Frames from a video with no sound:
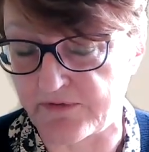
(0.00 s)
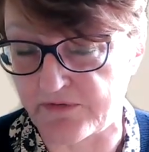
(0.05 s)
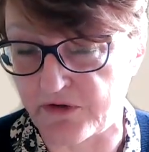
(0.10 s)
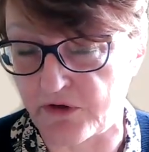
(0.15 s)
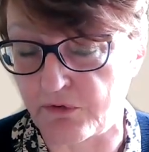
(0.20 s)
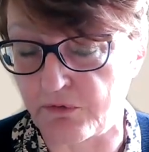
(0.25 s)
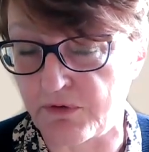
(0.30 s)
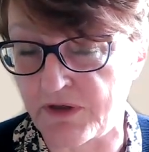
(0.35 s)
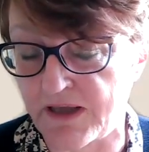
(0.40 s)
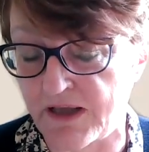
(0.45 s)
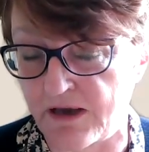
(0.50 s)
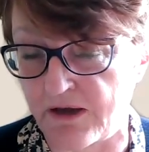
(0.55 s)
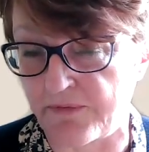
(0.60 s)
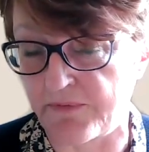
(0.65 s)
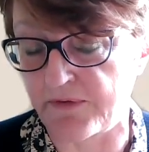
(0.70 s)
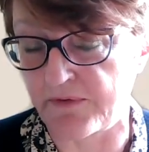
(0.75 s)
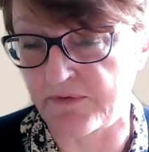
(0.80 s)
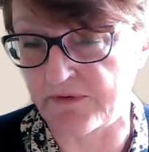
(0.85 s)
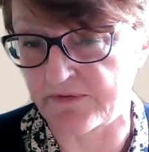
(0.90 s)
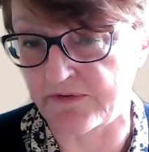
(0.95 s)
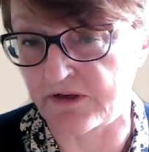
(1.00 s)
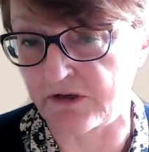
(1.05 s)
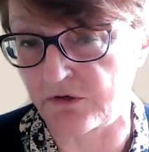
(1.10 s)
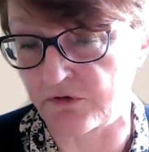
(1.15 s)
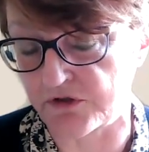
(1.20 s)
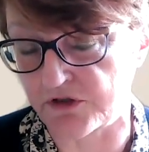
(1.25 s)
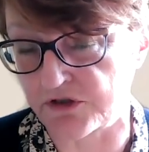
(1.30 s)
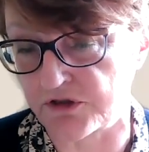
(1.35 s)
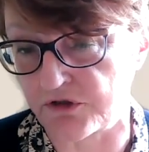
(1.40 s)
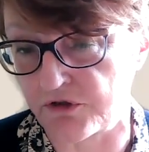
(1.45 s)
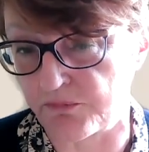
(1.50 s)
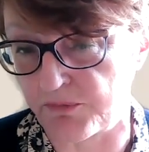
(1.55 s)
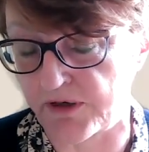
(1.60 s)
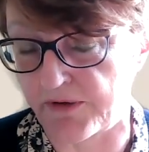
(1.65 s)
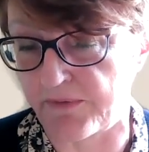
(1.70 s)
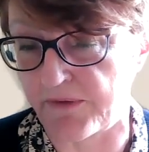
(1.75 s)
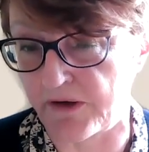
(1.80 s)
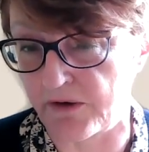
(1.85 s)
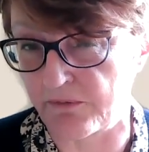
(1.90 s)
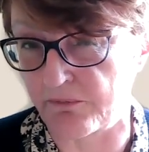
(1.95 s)
So yeah, I think there's a lot to do, but
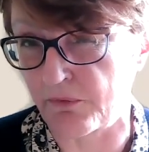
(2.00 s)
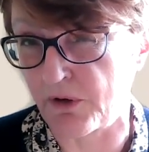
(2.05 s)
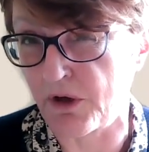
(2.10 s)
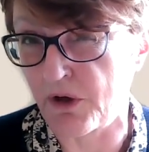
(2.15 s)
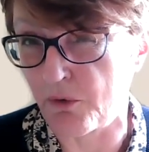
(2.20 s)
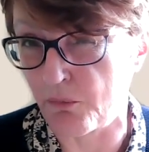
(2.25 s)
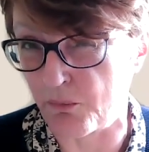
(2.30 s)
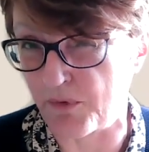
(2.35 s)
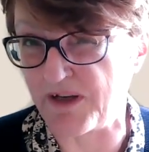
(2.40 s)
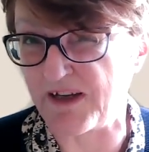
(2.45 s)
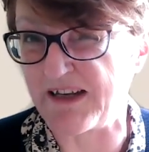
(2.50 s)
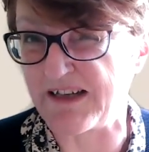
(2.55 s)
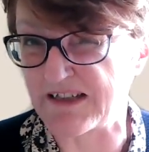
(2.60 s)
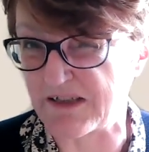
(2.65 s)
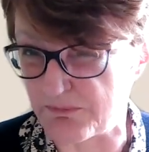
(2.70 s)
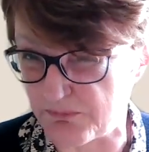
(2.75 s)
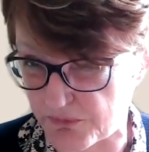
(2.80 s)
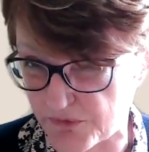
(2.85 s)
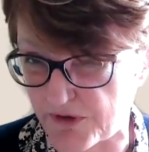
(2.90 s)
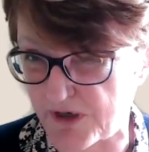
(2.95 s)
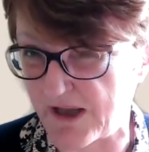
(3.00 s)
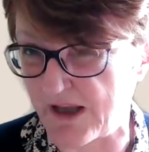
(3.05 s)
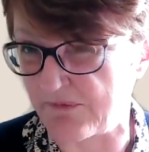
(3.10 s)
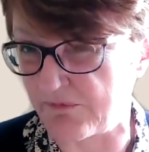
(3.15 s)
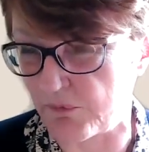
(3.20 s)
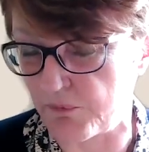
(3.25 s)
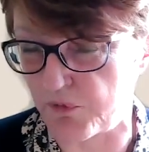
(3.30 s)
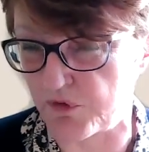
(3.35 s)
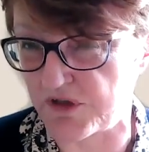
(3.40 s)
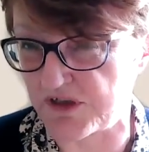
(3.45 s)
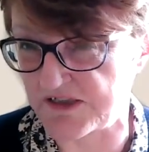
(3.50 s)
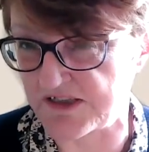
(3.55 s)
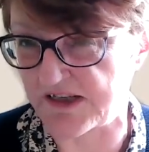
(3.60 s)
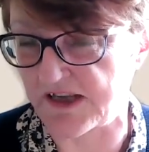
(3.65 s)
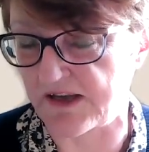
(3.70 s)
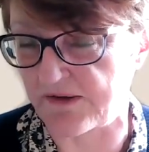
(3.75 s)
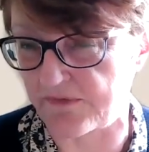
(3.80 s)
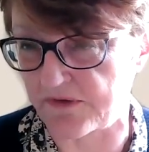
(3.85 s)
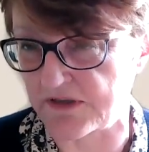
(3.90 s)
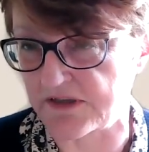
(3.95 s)
I think we need to bring everybody
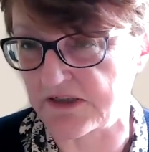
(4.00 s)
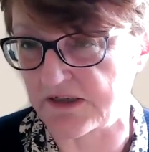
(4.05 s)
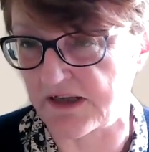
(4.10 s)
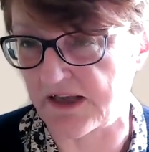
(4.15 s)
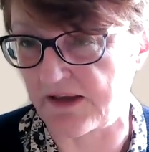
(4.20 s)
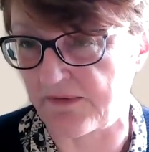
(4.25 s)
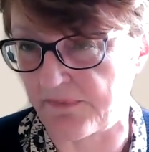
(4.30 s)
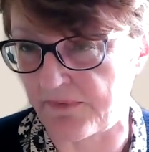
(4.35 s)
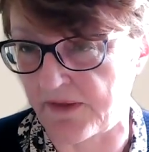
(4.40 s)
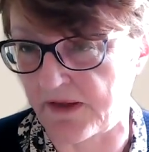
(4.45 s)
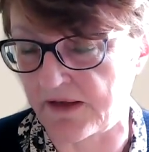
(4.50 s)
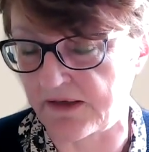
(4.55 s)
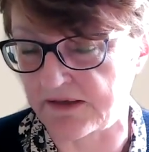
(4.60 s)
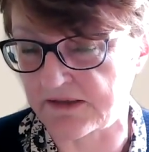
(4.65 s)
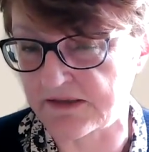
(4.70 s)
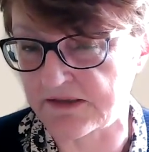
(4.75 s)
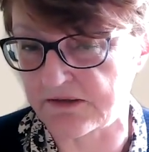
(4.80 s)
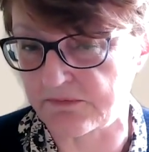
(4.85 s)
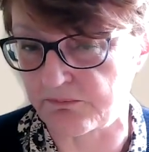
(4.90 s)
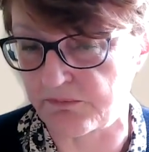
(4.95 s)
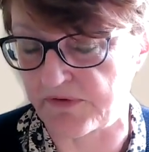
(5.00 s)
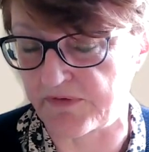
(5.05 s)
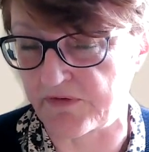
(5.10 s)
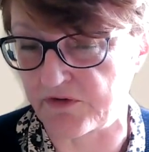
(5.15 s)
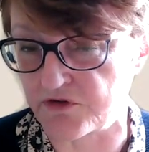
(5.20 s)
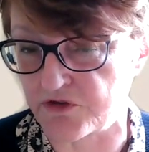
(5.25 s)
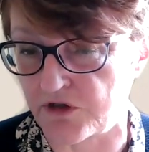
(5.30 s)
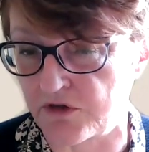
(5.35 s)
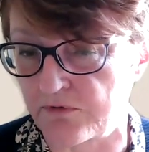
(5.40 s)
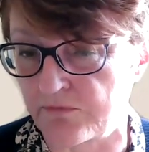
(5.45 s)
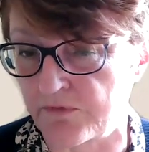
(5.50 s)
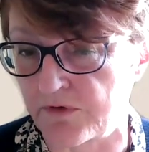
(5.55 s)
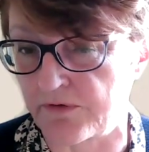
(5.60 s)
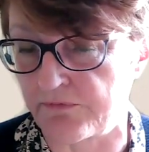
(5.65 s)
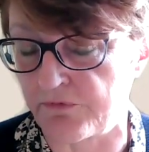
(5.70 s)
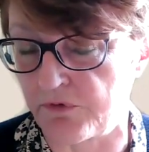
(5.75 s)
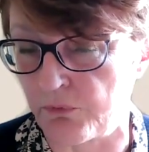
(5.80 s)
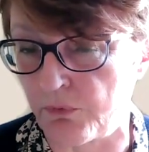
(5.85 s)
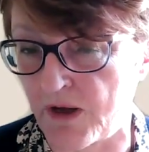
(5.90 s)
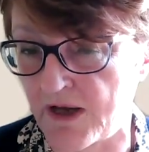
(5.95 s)
together to get that message over.
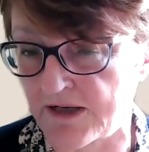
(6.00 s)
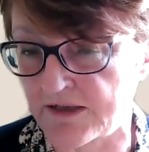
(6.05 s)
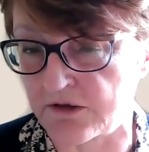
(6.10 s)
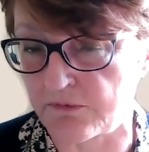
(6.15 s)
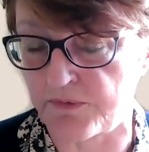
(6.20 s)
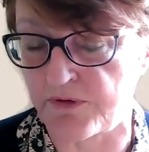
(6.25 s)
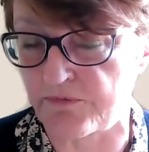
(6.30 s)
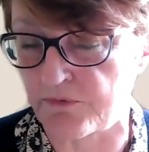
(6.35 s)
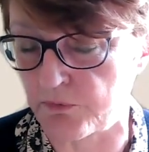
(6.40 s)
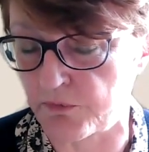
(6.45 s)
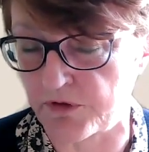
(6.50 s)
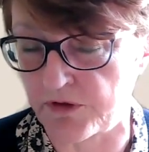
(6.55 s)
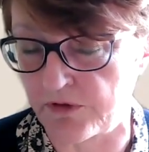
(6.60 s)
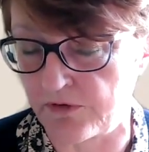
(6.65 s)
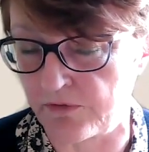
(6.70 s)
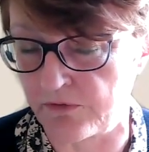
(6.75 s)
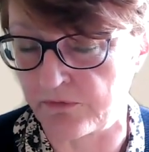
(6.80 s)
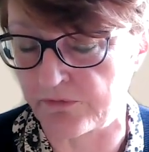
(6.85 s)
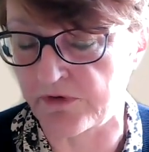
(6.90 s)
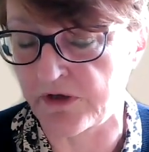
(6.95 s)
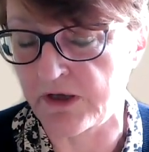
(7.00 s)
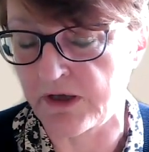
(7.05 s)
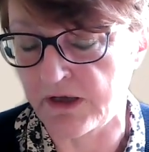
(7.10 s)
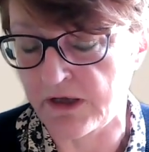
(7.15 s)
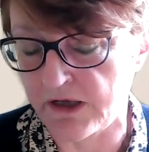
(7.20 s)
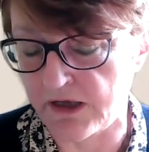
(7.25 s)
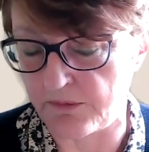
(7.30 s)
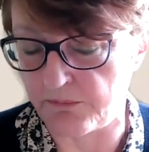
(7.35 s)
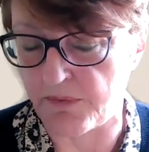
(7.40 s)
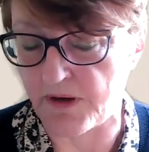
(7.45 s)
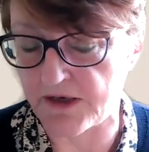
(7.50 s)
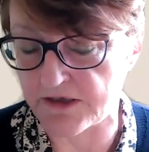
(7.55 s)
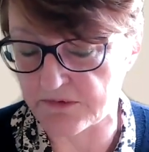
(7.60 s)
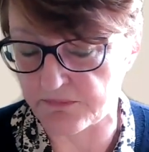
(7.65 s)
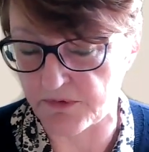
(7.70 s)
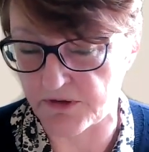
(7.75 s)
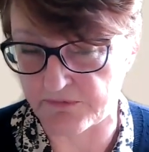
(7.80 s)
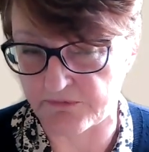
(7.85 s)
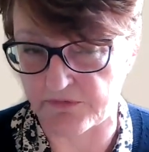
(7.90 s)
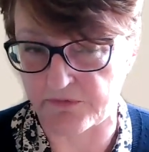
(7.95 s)
If you add up everybody who's
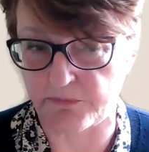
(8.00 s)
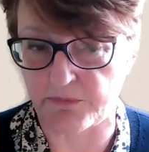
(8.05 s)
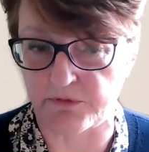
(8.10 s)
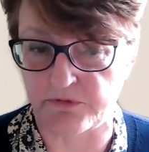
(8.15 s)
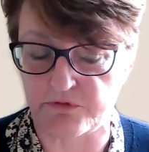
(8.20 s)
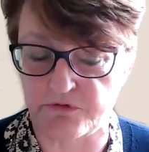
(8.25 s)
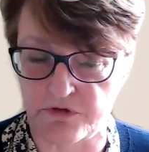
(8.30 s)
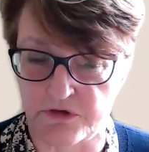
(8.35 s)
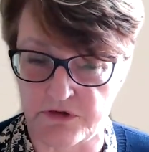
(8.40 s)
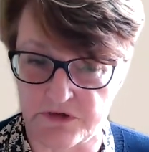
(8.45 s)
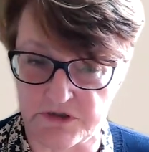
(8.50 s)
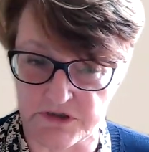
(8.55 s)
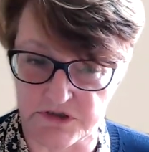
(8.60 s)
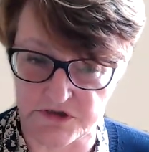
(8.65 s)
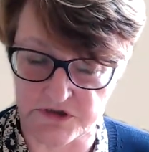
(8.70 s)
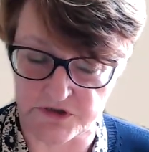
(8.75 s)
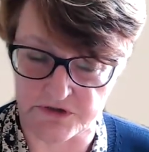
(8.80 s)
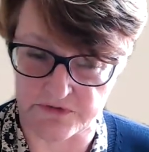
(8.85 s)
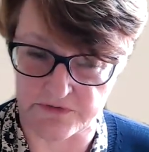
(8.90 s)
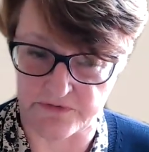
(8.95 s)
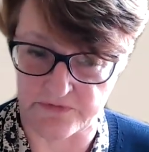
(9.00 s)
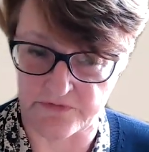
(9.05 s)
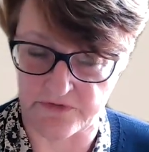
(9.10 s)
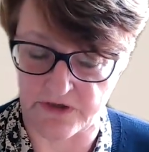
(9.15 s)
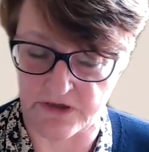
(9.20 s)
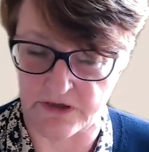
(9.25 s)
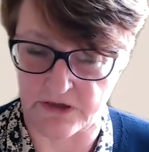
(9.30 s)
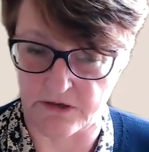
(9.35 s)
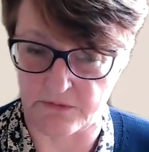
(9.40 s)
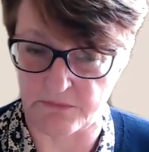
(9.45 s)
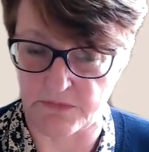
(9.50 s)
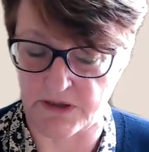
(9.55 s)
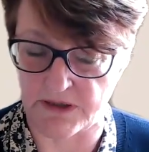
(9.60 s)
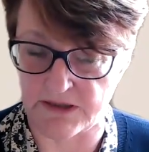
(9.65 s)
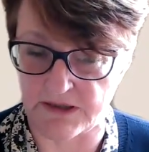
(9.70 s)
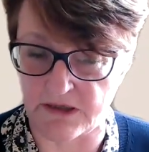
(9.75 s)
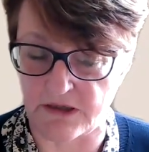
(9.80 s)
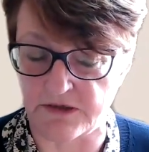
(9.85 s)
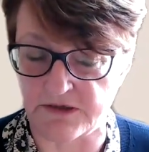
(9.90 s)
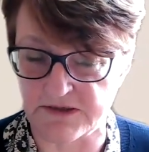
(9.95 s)
impacted by respiratory conditions
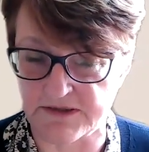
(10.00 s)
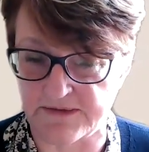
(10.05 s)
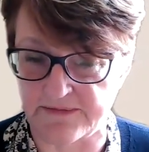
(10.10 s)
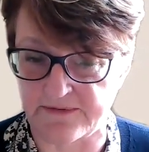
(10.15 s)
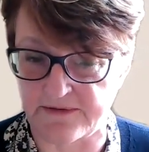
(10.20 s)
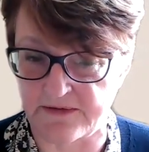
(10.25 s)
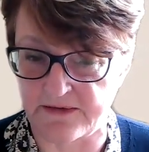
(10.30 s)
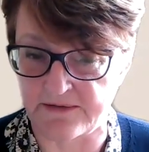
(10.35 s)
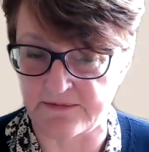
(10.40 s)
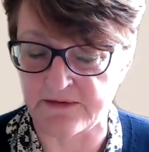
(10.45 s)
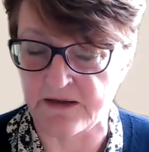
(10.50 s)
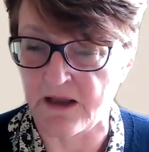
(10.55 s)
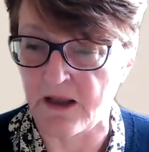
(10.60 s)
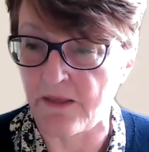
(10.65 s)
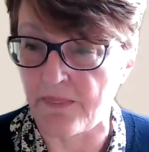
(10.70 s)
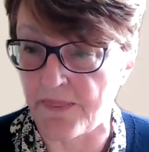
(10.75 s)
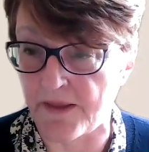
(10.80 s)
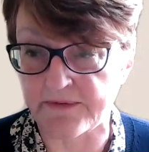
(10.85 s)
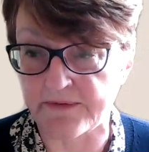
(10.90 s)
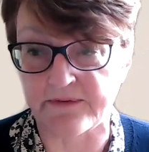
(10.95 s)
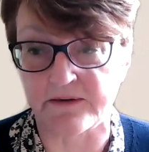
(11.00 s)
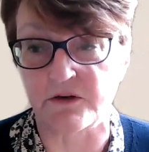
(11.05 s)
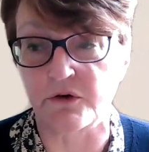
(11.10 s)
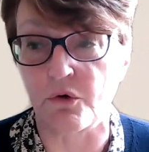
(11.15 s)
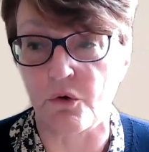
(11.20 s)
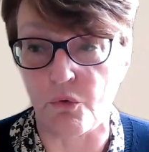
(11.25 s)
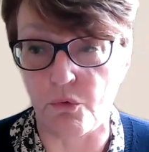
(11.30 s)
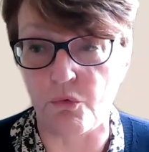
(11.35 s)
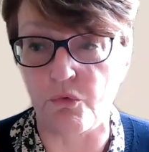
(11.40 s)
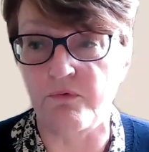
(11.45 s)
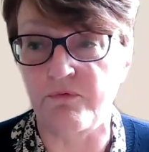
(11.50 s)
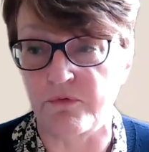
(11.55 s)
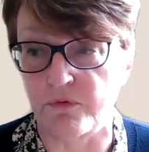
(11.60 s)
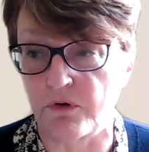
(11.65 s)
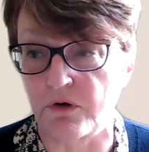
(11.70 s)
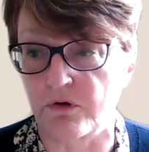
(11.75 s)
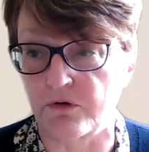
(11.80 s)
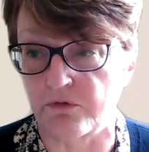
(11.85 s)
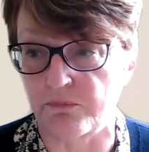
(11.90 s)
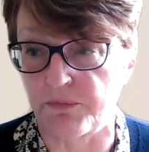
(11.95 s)
and lung disease, that's an awful
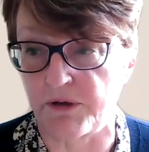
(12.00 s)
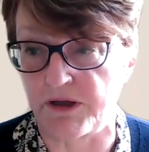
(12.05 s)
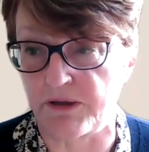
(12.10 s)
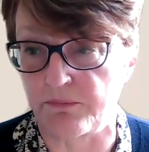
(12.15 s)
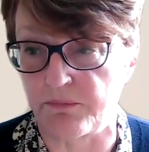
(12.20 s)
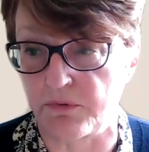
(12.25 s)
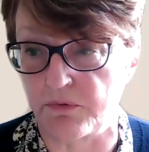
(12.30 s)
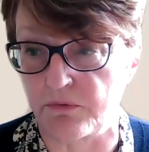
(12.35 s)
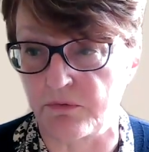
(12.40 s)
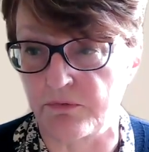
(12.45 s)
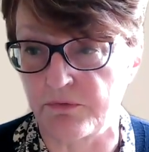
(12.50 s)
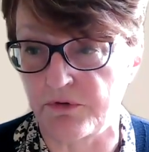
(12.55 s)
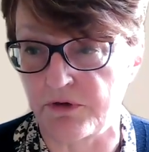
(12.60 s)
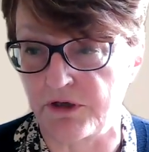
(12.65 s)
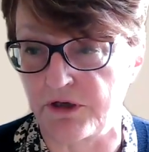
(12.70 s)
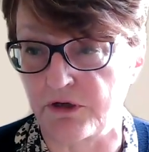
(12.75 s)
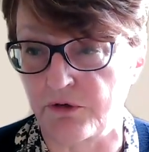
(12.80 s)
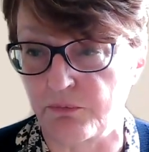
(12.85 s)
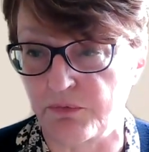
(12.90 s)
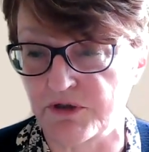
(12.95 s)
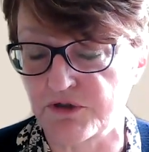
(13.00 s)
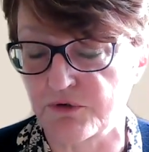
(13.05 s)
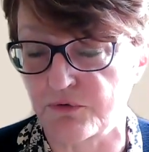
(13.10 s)
lot of people. You know, we're